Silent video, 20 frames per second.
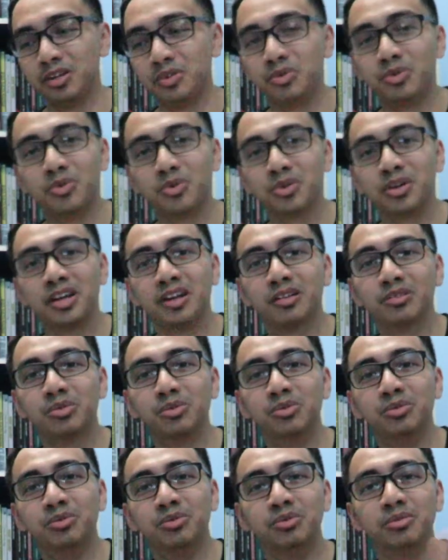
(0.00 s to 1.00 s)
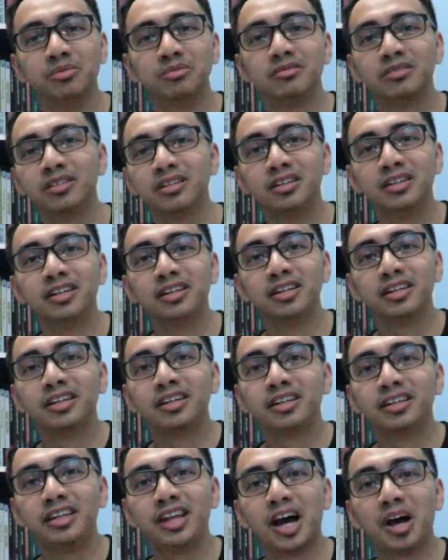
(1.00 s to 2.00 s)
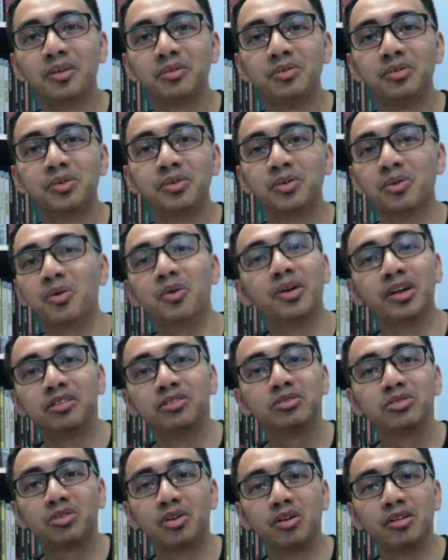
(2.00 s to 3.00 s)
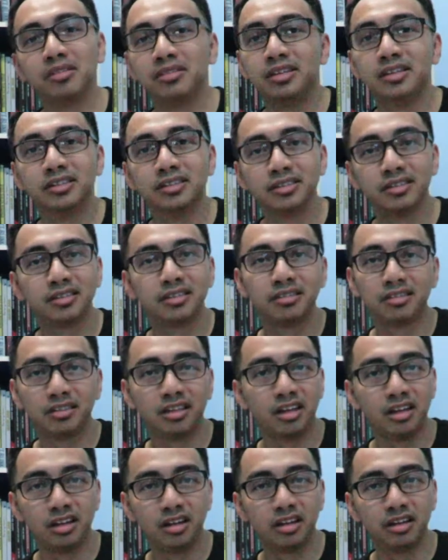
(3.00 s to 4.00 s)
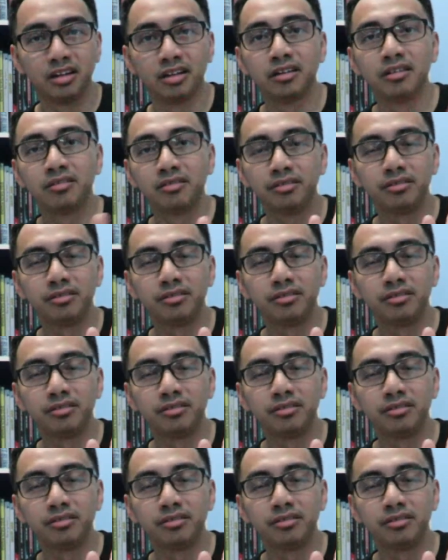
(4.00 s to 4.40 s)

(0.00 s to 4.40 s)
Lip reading: You don't need to download or install the thing.